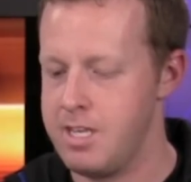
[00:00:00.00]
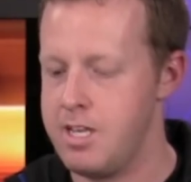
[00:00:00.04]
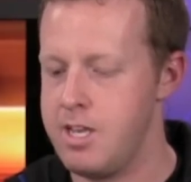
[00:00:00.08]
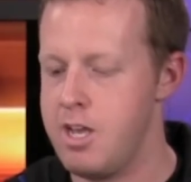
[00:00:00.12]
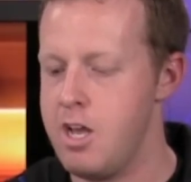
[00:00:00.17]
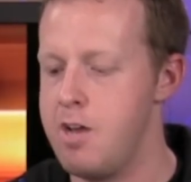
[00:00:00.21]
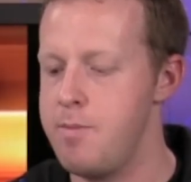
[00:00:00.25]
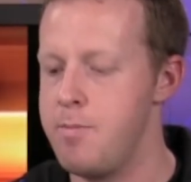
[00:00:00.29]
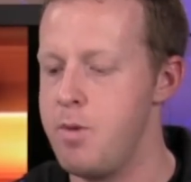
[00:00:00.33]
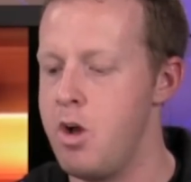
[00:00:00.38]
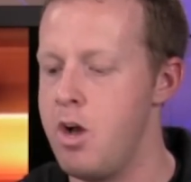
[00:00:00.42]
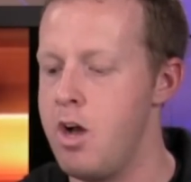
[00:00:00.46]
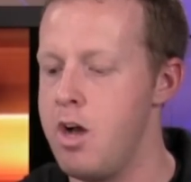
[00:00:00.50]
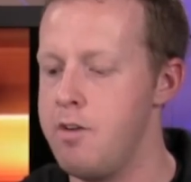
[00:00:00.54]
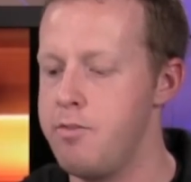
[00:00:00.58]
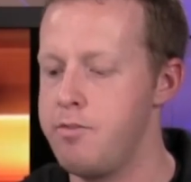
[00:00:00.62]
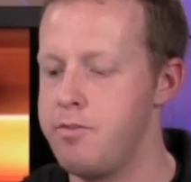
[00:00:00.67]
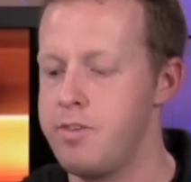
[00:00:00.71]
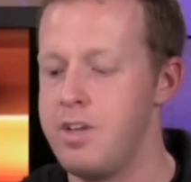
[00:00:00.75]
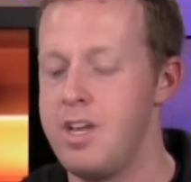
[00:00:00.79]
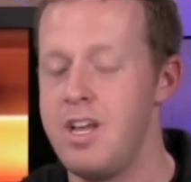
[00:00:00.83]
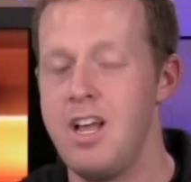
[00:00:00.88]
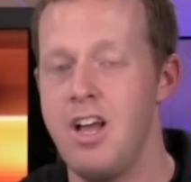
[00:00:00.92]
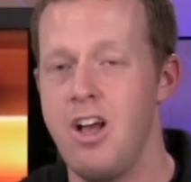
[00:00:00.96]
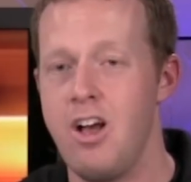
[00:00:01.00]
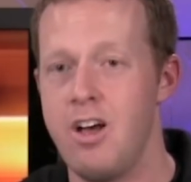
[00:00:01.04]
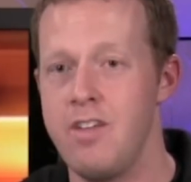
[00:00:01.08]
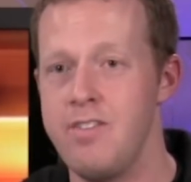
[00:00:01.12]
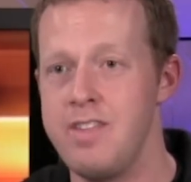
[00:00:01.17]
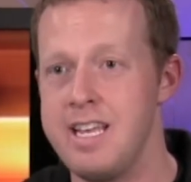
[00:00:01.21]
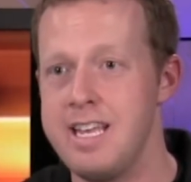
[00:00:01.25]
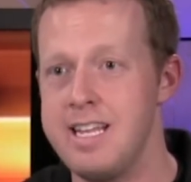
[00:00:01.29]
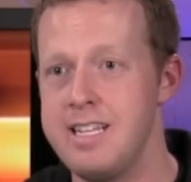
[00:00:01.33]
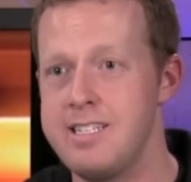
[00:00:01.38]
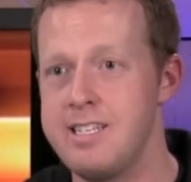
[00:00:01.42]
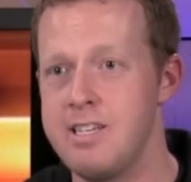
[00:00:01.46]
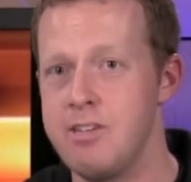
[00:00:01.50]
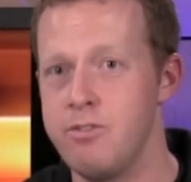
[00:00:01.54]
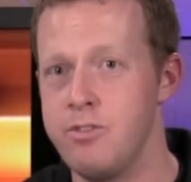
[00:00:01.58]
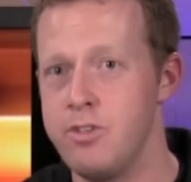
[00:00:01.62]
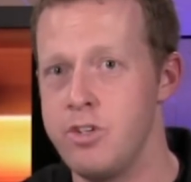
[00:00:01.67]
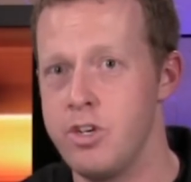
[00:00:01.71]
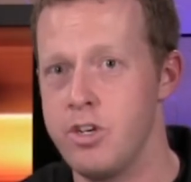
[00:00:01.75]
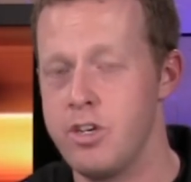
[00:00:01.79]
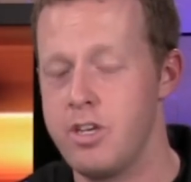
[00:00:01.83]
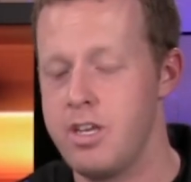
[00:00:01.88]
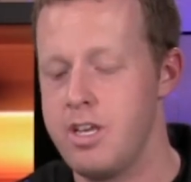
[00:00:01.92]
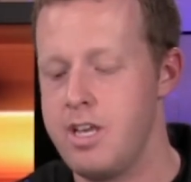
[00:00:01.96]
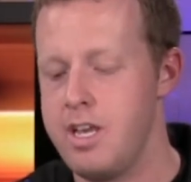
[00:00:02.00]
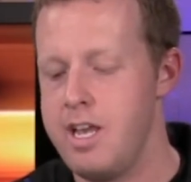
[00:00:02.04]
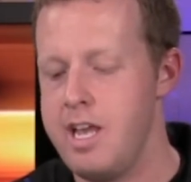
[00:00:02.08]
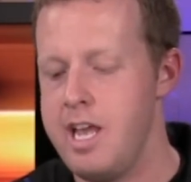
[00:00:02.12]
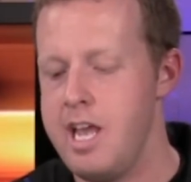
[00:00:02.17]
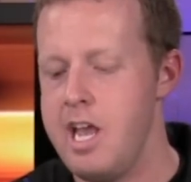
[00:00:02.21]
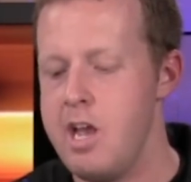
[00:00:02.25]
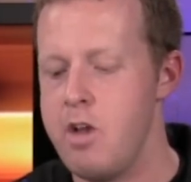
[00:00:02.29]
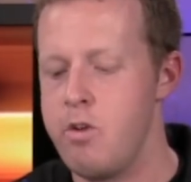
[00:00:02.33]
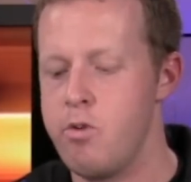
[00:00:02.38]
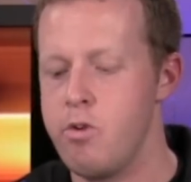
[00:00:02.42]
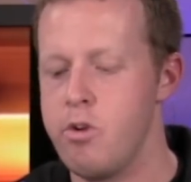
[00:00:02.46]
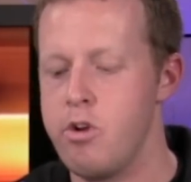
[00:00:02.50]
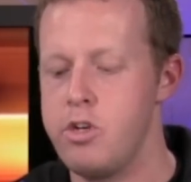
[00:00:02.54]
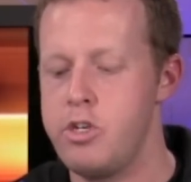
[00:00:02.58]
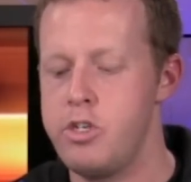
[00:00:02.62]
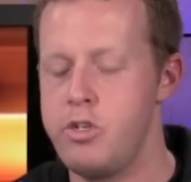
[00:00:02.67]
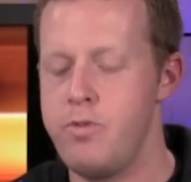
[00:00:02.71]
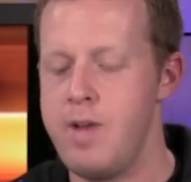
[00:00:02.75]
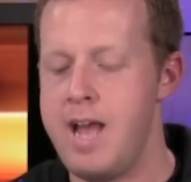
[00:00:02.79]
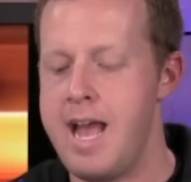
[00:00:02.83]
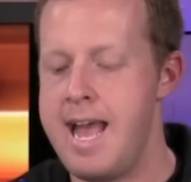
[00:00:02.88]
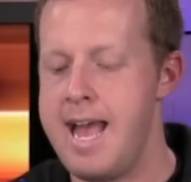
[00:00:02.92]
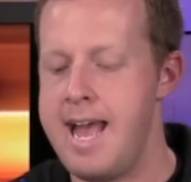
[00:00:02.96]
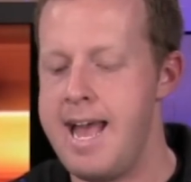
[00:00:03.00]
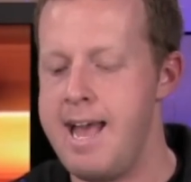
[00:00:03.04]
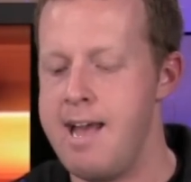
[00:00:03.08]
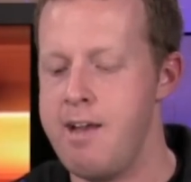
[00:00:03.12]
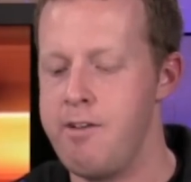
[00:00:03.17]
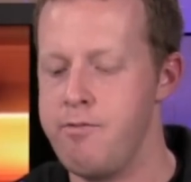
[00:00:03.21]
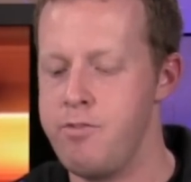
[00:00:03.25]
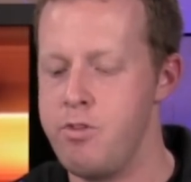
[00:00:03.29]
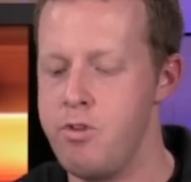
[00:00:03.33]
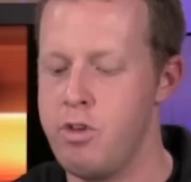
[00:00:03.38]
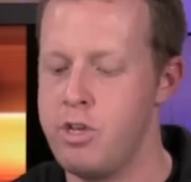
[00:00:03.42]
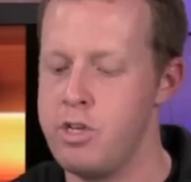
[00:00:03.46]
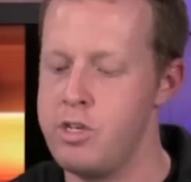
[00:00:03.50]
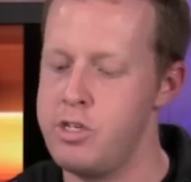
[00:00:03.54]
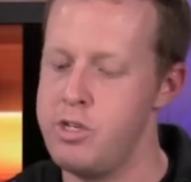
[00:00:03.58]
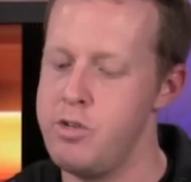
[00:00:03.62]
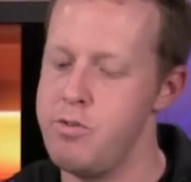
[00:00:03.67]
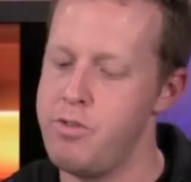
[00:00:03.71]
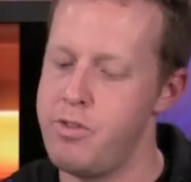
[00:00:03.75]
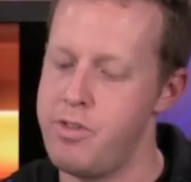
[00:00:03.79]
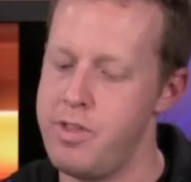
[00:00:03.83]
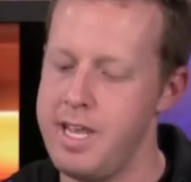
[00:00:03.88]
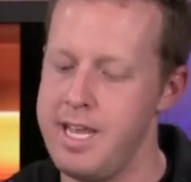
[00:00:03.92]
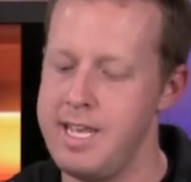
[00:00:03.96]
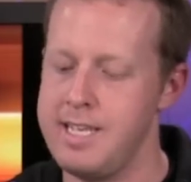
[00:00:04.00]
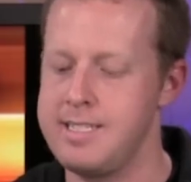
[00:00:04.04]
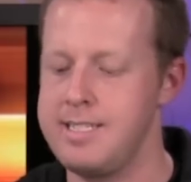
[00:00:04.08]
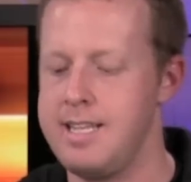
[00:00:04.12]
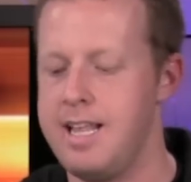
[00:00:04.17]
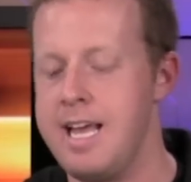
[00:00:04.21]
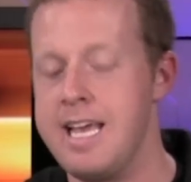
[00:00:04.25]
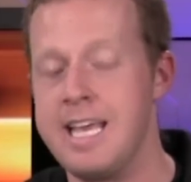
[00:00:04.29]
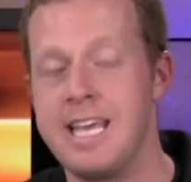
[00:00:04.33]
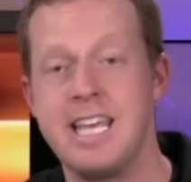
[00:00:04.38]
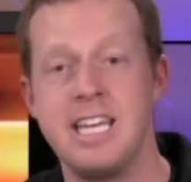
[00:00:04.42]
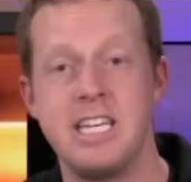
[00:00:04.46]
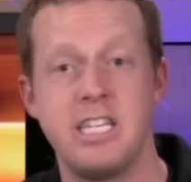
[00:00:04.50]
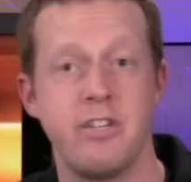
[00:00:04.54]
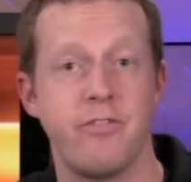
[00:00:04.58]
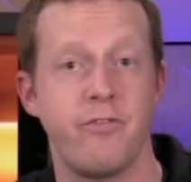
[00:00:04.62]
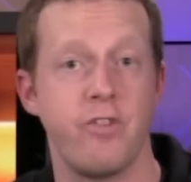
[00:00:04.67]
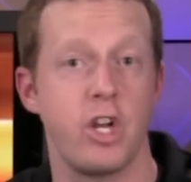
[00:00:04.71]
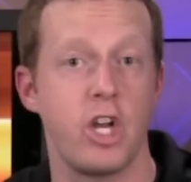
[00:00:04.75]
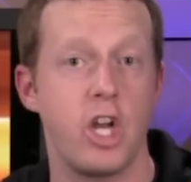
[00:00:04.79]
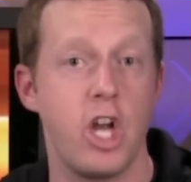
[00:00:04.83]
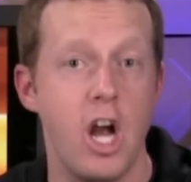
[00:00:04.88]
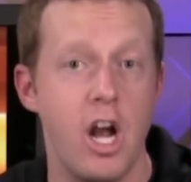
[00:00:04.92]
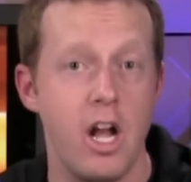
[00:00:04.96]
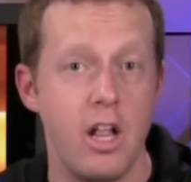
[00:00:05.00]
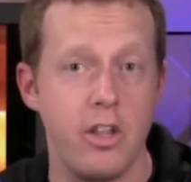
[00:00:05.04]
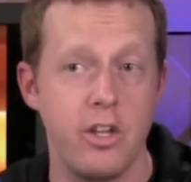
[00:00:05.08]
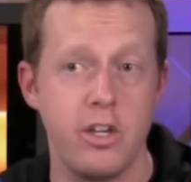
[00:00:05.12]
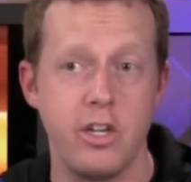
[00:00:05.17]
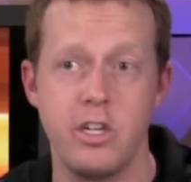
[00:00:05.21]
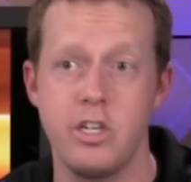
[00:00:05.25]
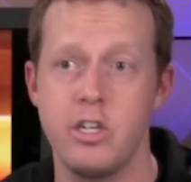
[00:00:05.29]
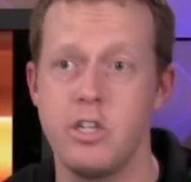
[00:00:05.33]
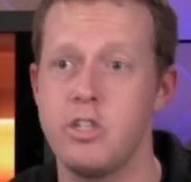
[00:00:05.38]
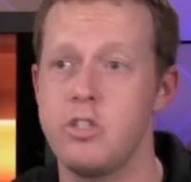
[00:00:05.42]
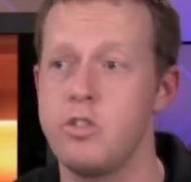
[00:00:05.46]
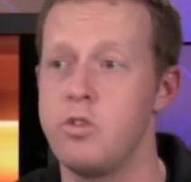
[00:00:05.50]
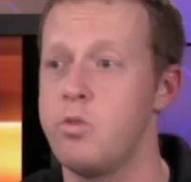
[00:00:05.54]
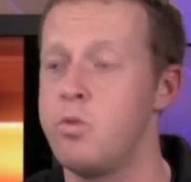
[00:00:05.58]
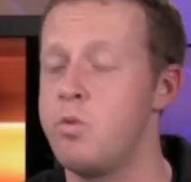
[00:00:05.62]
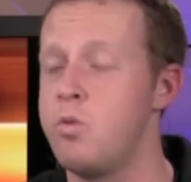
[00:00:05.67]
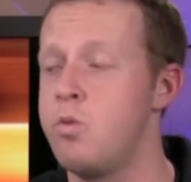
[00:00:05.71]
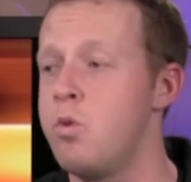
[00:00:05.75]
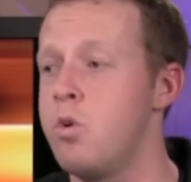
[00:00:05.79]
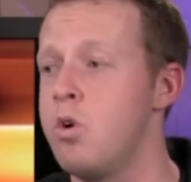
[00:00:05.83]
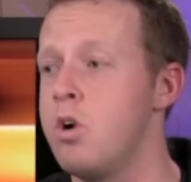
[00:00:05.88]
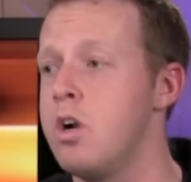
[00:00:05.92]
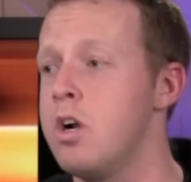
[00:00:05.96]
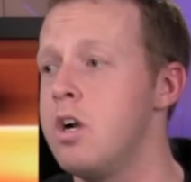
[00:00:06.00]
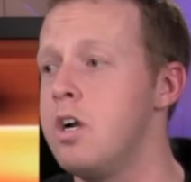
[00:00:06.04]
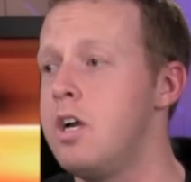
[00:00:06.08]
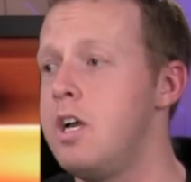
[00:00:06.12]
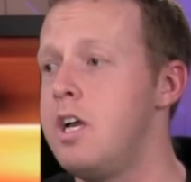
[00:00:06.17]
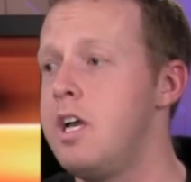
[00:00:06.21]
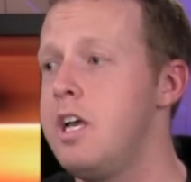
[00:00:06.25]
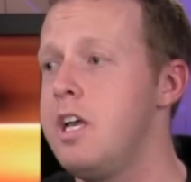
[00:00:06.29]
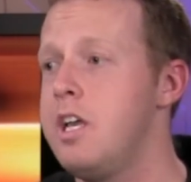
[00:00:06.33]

come off on the Intel N U C in order to have, you can do things like get different colors, or,